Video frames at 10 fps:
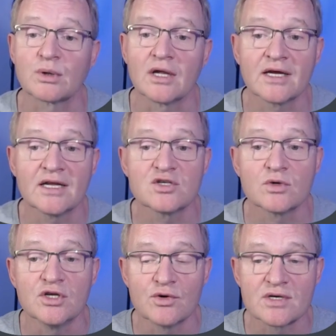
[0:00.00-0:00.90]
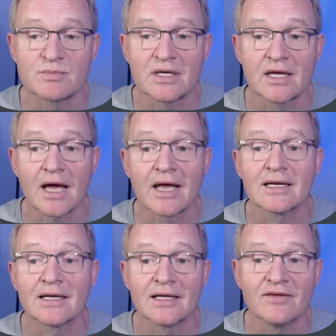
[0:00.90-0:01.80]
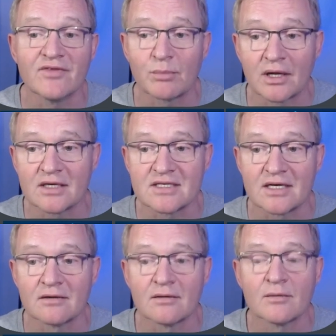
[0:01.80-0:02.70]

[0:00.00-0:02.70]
plug it into a USB and leave it plugged in.